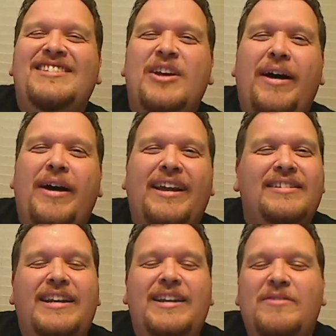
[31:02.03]
so I
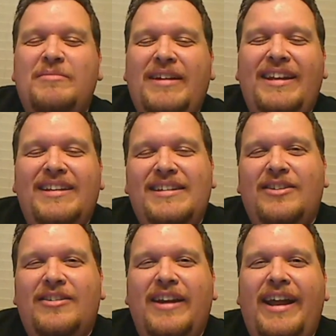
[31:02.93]
signed up for the media
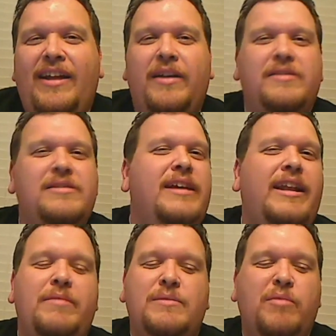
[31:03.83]
center and I set
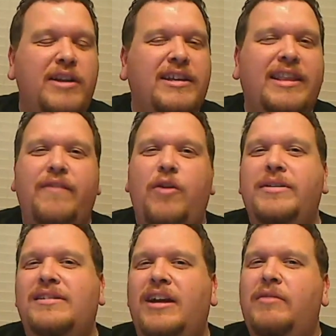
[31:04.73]
up this project that I've
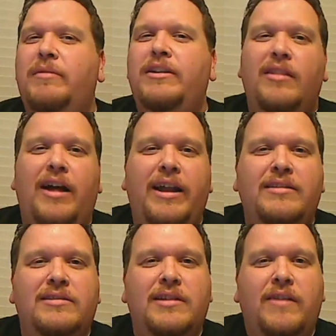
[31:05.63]
always done. We do a lot
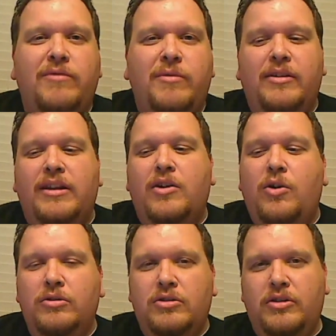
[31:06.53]
of stuff when we look at
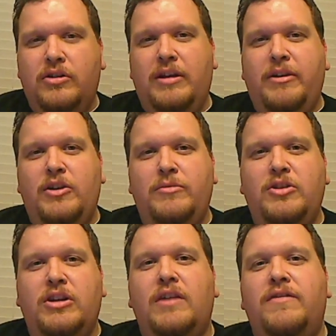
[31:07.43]
culture in my
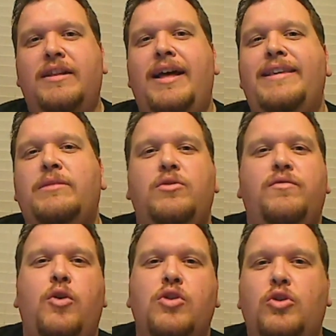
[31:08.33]
human geography class. We
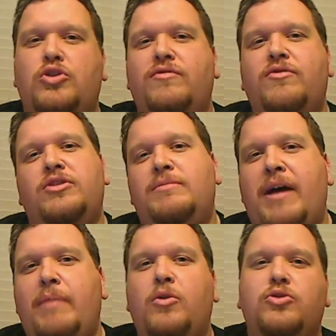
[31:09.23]
do folk culture versus
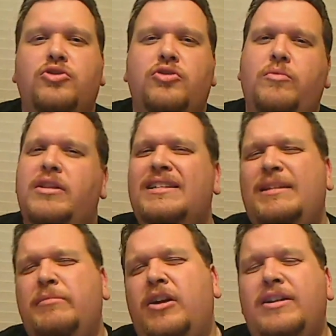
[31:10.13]
pop culture and what are the
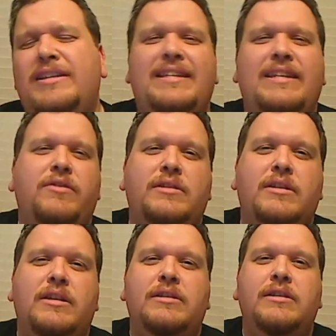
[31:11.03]
similarities and
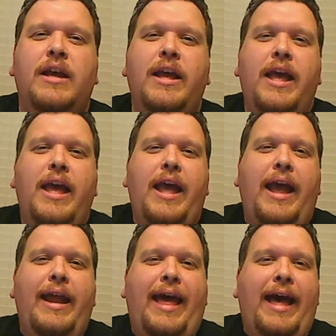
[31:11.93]
differences
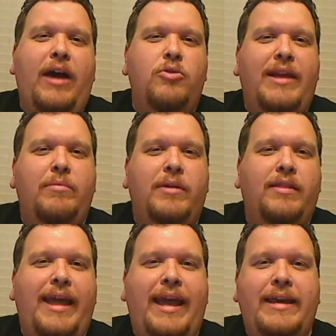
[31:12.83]
and how do they
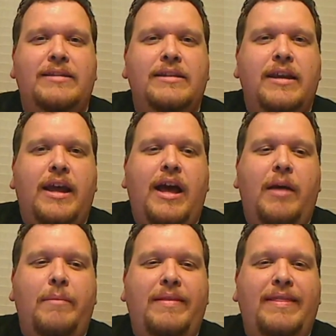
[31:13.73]
relate.
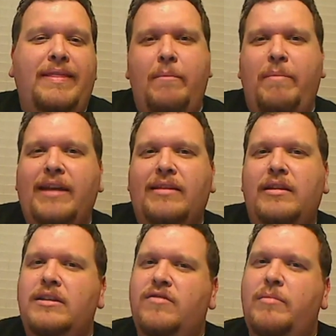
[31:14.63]
And the impact
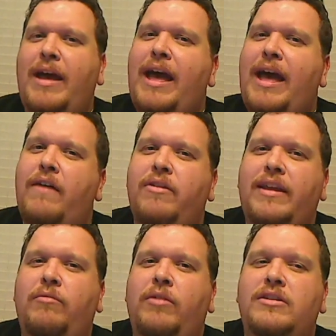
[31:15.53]
that each of them have on
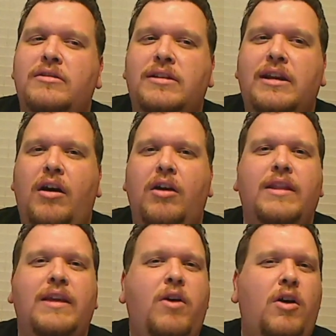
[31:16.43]
the regions they are.
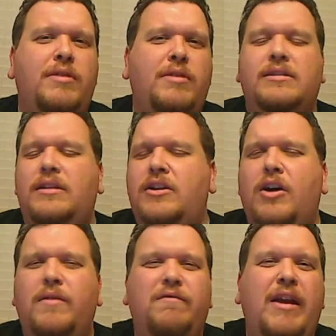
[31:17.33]
And they've always,
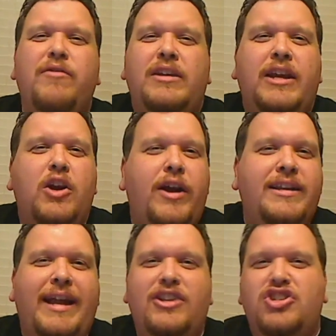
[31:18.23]
every year
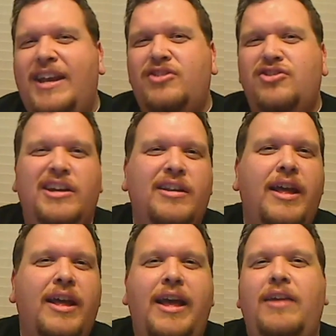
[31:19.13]
I kind of change it
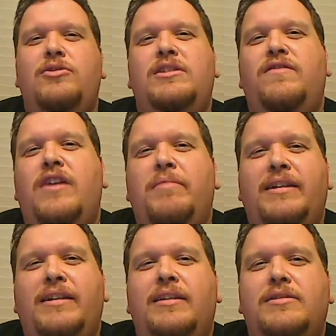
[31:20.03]
and do stuff up
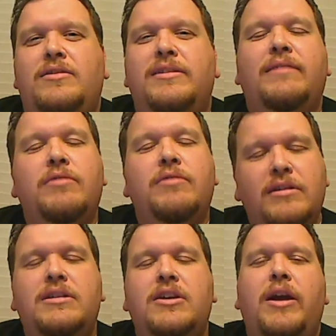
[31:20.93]
like this. So I was like, well,
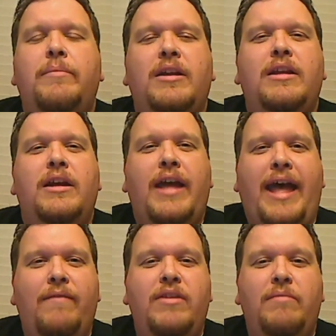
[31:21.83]
this year I'm going
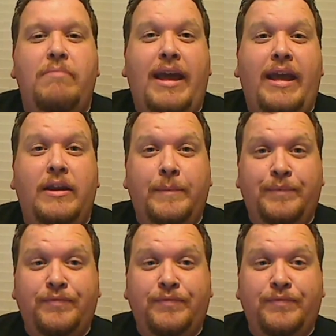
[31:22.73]
to have them make